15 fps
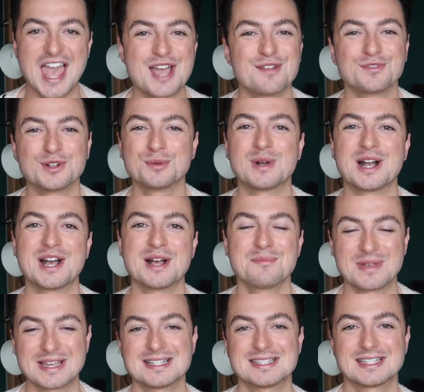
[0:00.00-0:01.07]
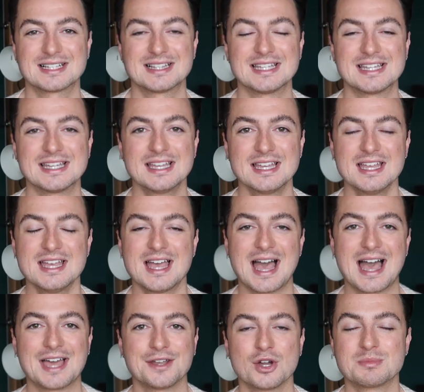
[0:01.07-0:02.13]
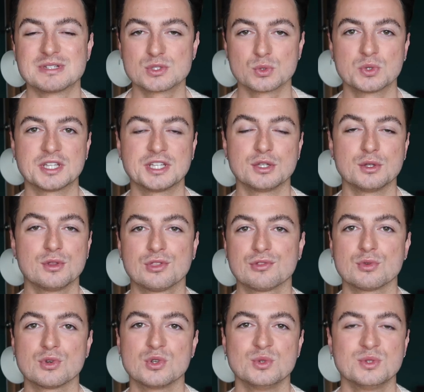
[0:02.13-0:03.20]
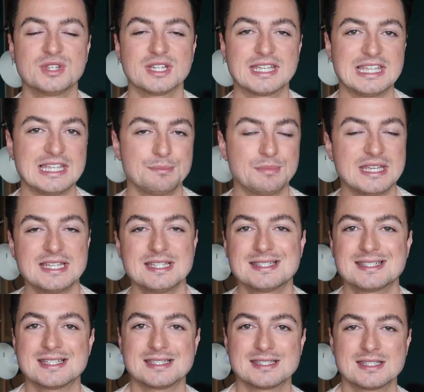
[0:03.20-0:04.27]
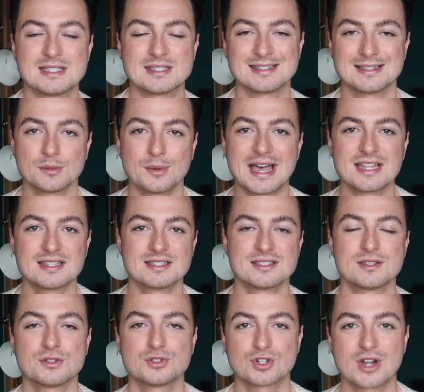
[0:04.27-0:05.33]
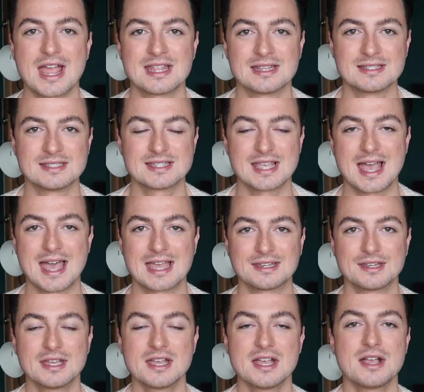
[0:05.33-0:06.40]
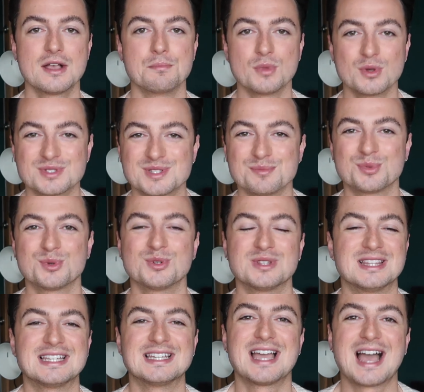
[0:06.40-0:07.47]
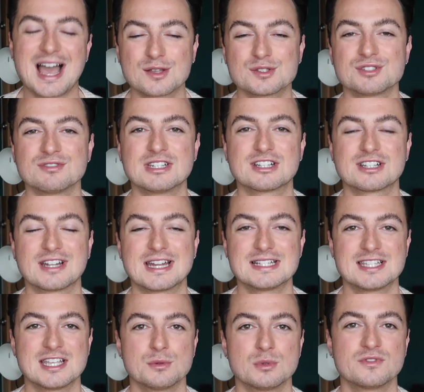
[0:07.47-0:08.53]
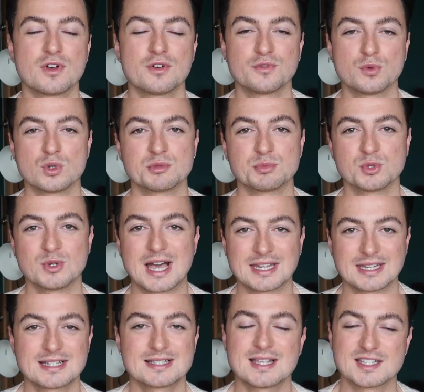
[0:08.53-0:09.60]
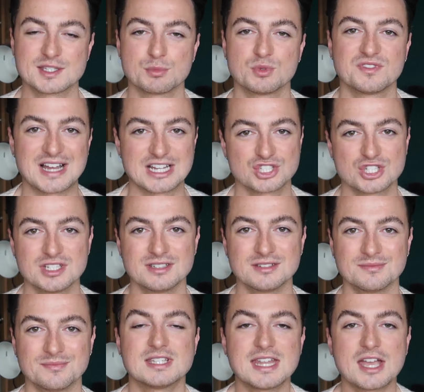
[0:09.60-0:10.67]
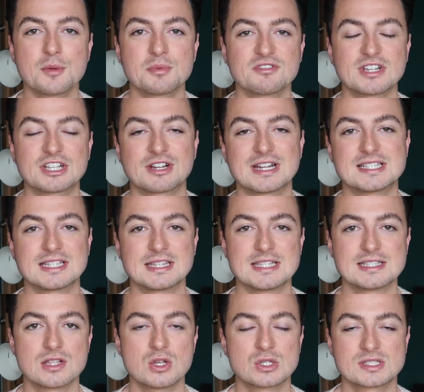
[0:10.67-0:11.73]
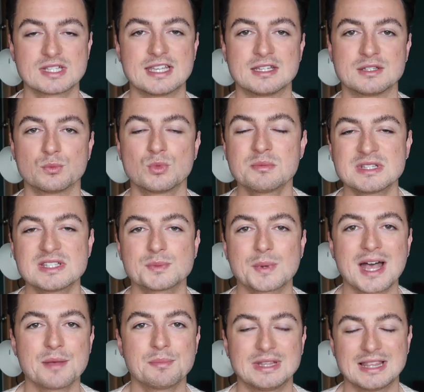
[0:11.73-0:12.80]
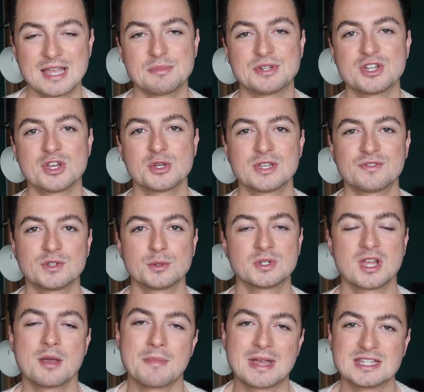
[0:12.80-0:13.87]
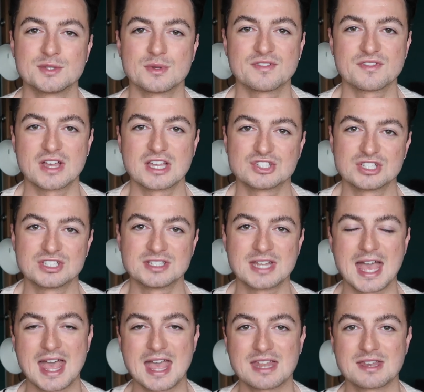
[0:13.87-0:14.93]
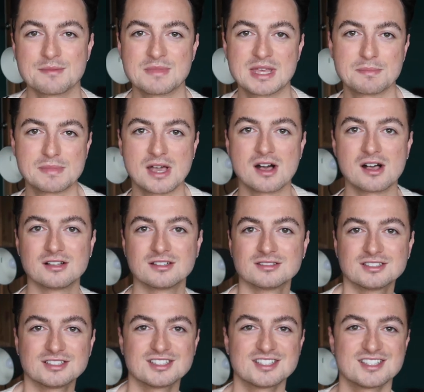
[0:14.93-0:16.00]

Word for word: everywhere basically. And I'll be talking you through the key pieces, the silhouettes, the trends, and most importantly, how to recreate it with affordable and accessible fashion. Today I'll be recreating these looks in women's wear, but let me know if you want a menswear version and maybe I'll